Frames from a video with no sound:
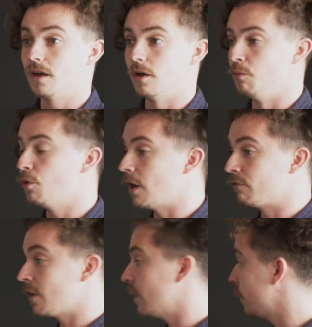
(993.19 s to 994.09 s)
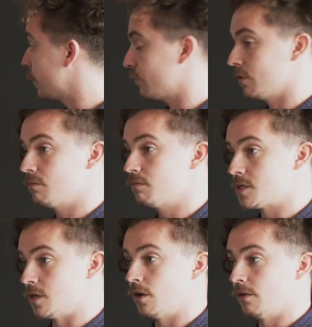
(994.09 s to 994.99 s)
And we'll have 10 different
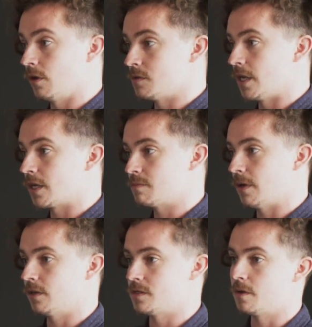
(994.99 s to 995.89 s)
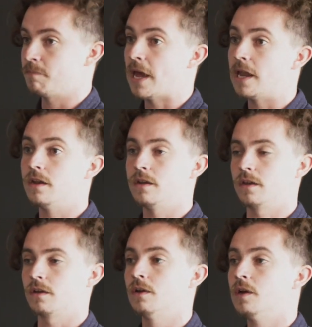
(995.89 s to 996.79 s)
scenarios in xMatters
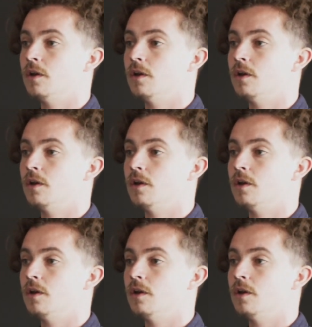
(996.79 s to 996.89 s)
depending